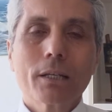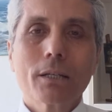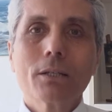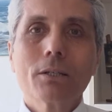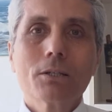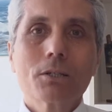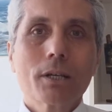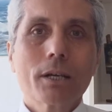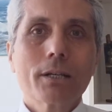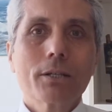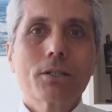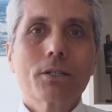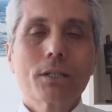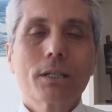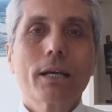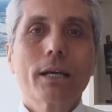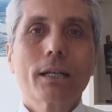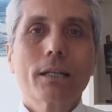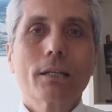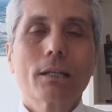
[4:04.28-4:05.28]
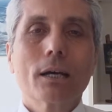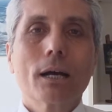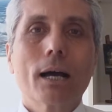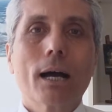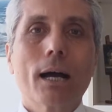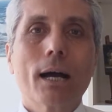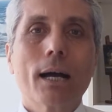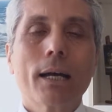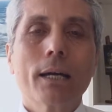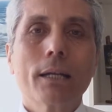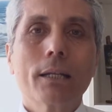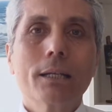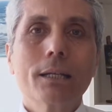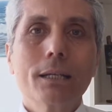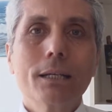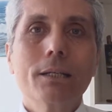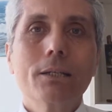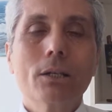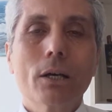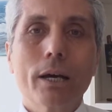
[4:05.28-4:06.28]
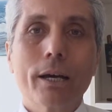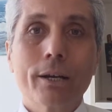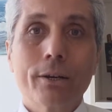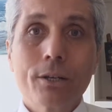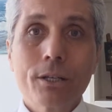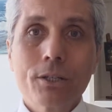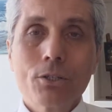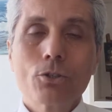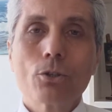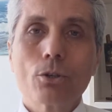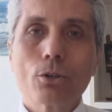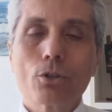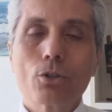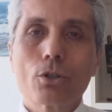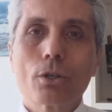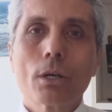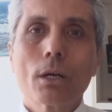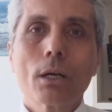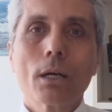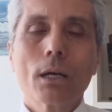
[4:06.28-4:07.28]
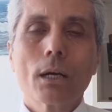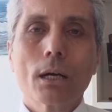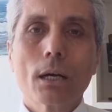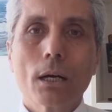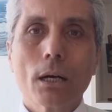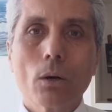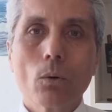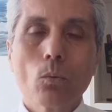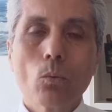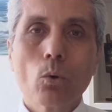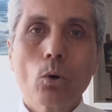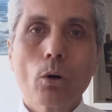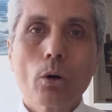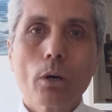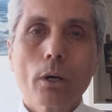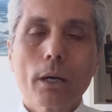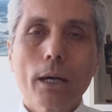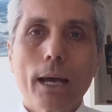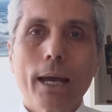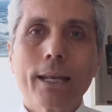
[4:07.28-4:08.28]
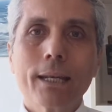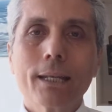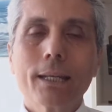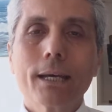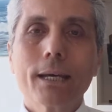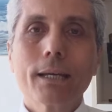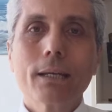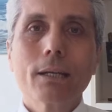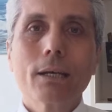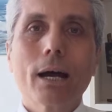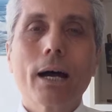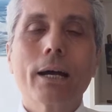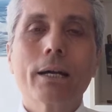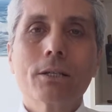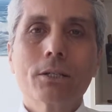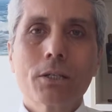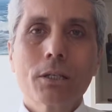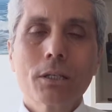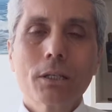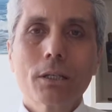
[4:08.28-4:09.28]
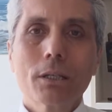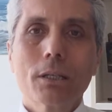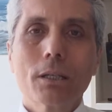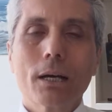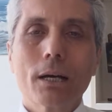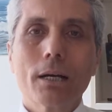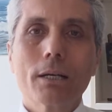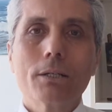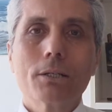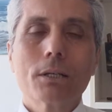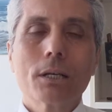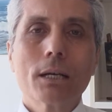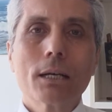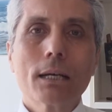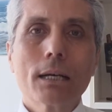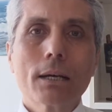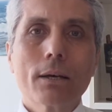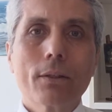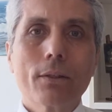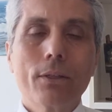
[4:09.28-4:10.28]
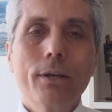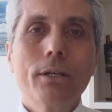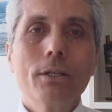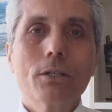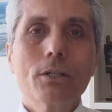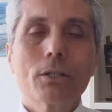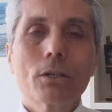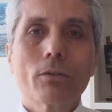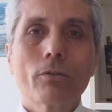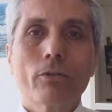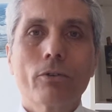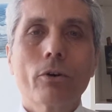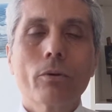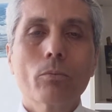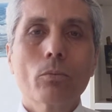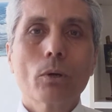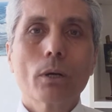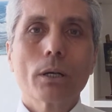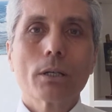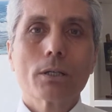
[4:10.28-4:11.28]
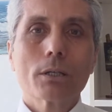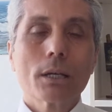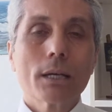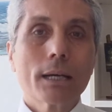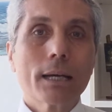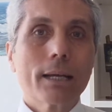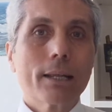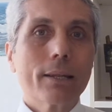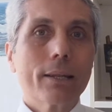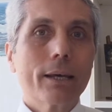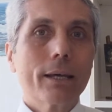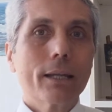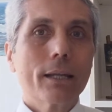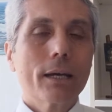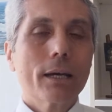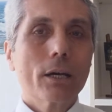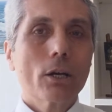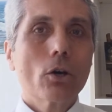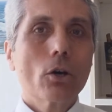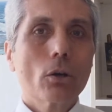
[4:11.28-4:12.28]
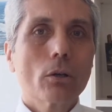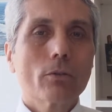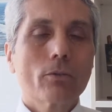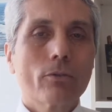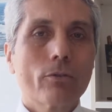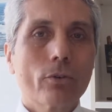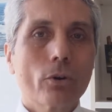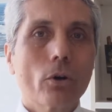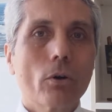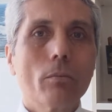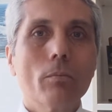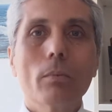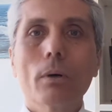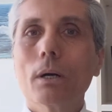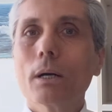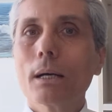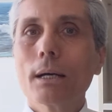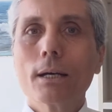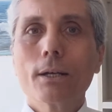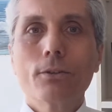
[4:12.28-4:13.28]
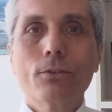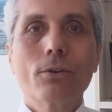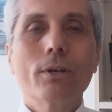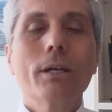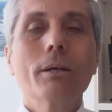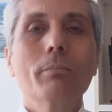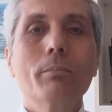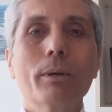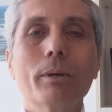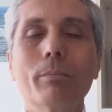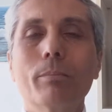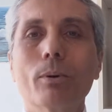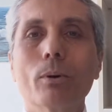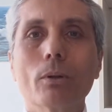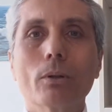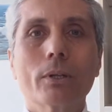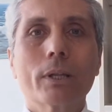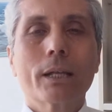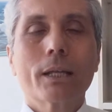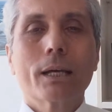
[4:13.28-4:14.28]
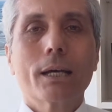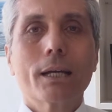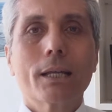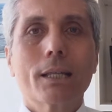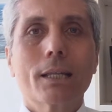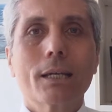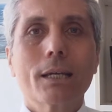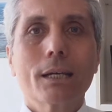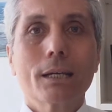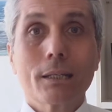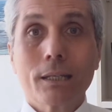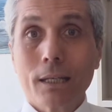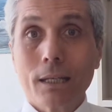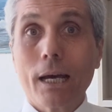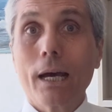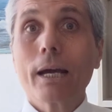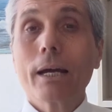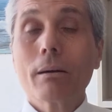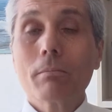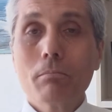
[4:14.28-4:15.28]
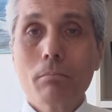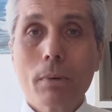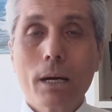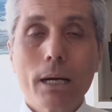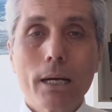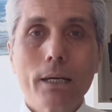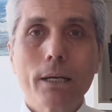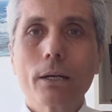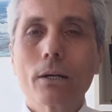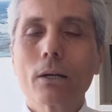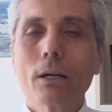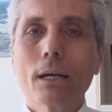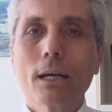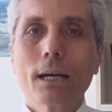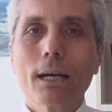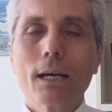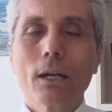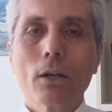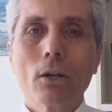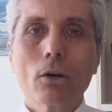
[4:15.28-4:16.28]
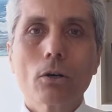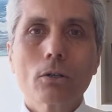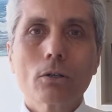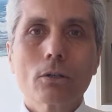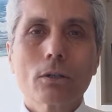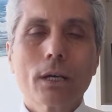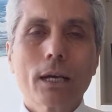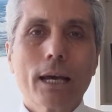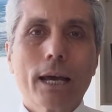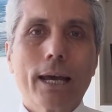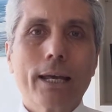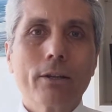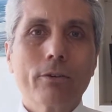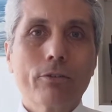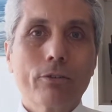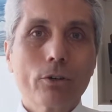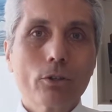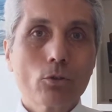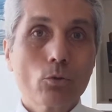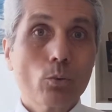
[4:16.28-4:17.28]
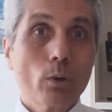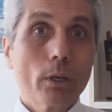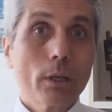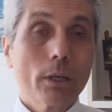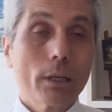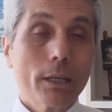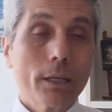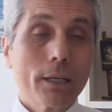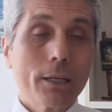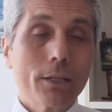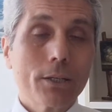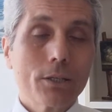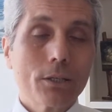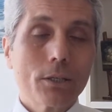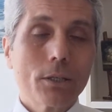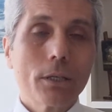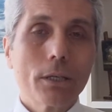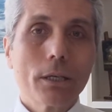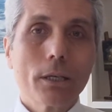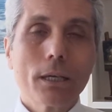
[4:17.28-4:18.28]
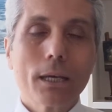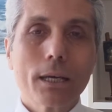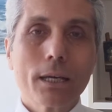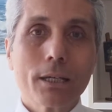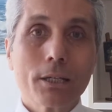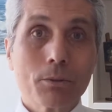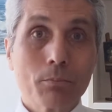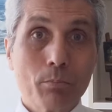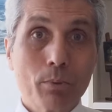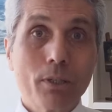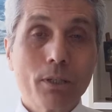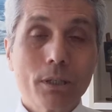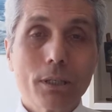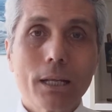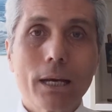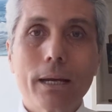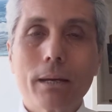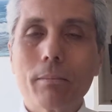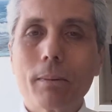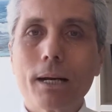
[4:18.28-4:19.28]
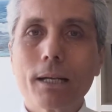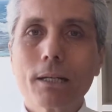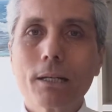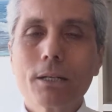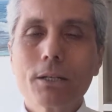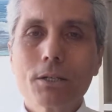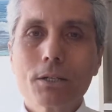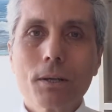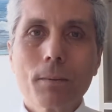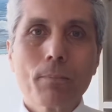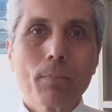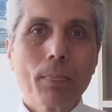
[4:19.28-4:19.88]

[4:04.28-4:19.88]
in the sense that I did a research work, and then I synthesized these formulas that I got from three people that I think that I admire a lot. And the first one is Peter Diamandis,